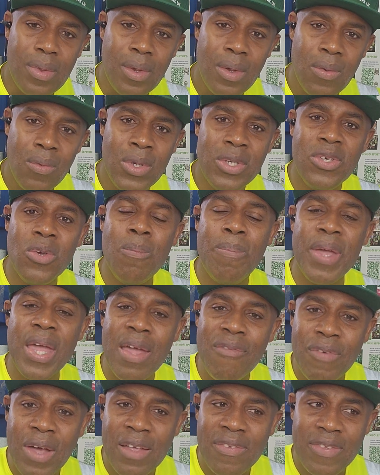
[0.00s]
We should
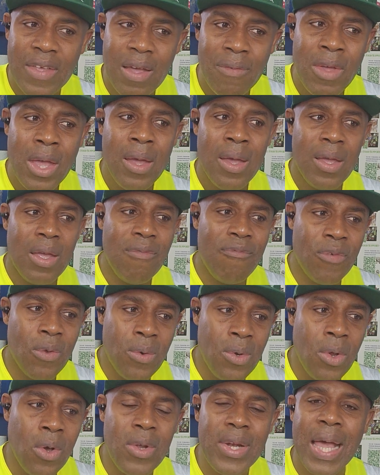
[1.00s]
behave ourselves. If
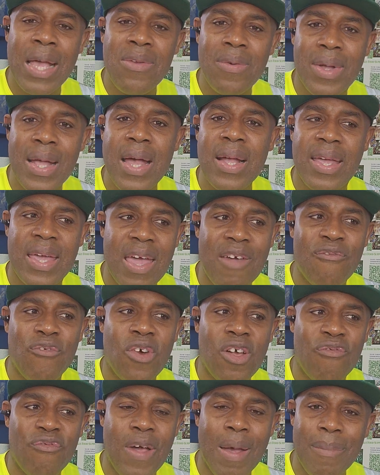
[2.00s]
you know that you can't care
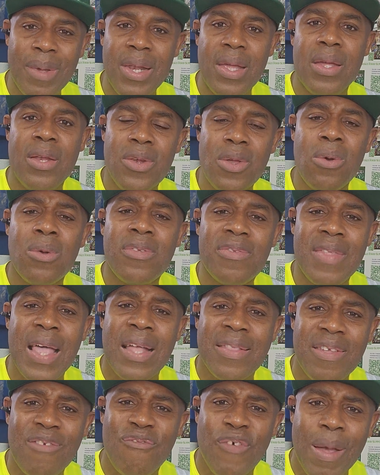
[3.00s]
for a family, don't
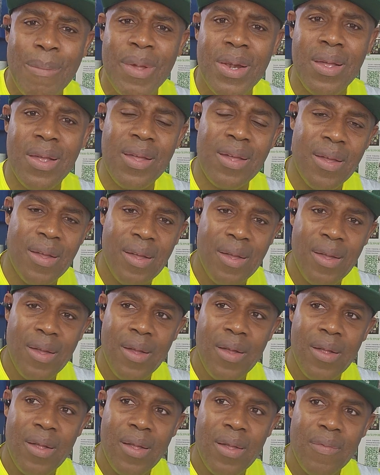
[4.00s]
start a family.
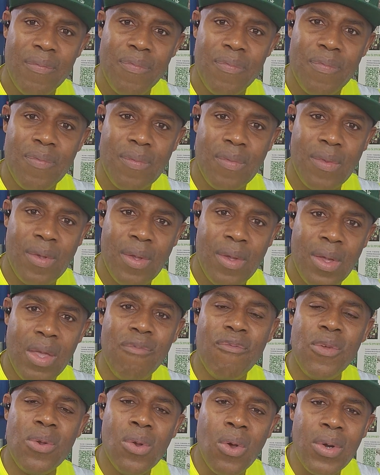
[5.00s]

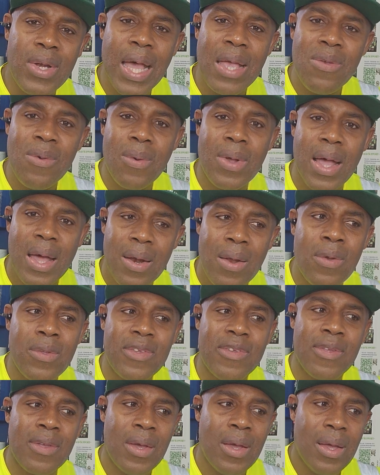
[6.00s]
If you know that you
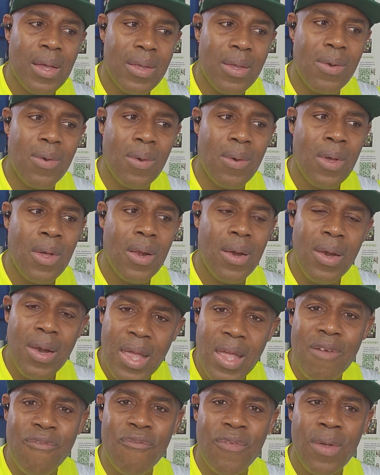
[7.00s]
cannot,
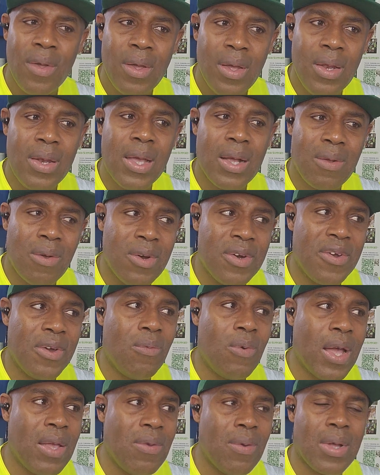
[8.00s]
live in a country
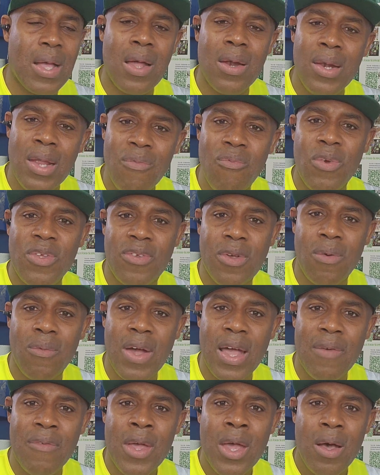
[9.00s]
where you can live with your
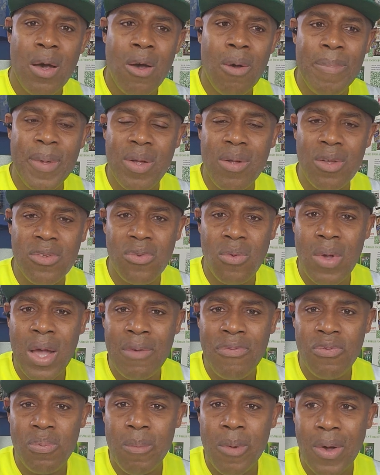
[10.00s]
wife, or because you
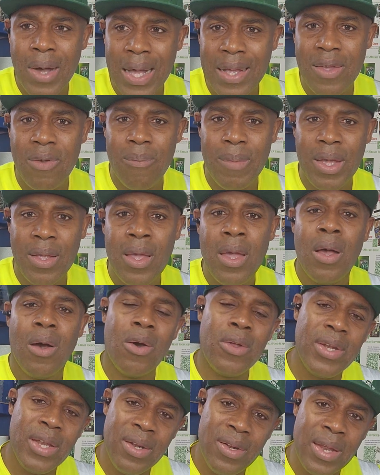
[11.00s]
have small argument,
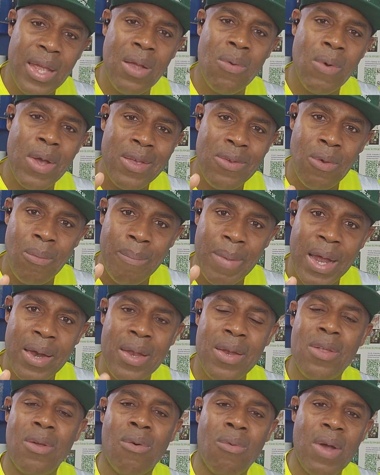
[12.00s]
on the day when you
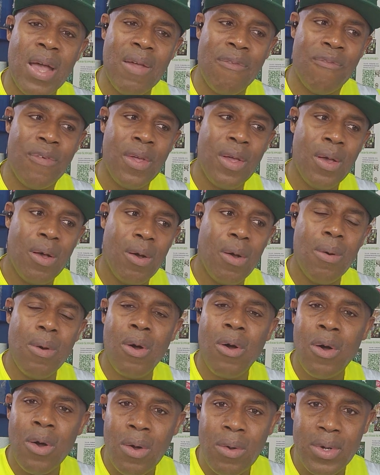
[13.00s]
married your wife
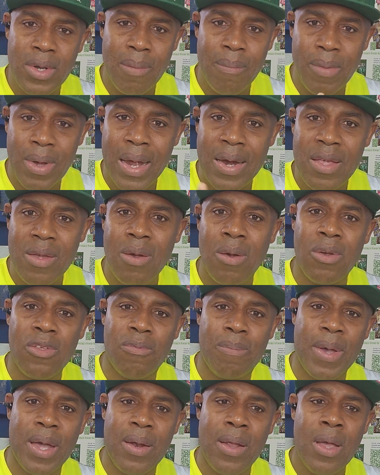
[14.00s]
or they married your
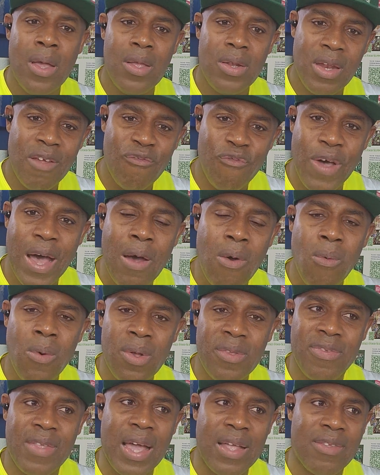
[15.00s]
husband, the vow
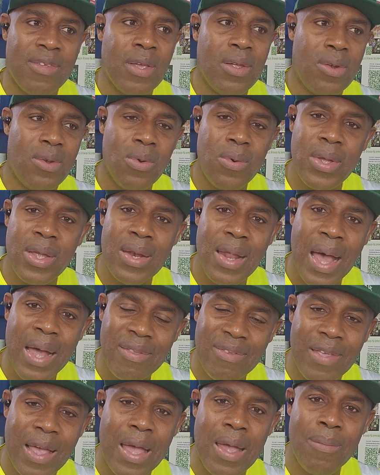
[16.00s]
was that during
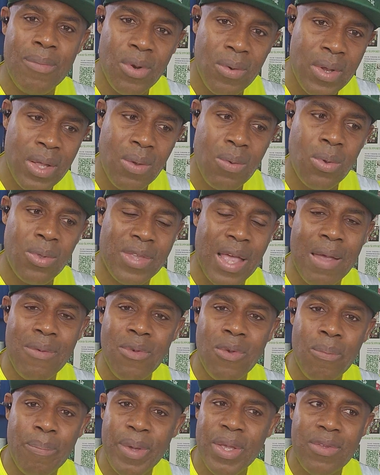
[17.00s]
hard time, during good time,
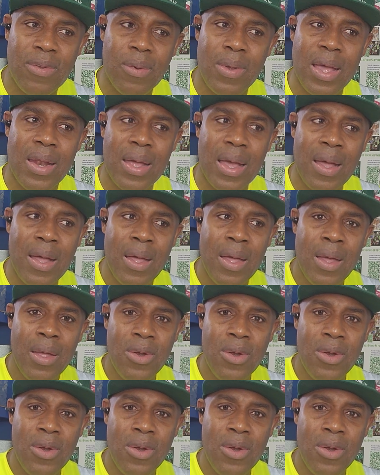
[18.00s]
you'll be together.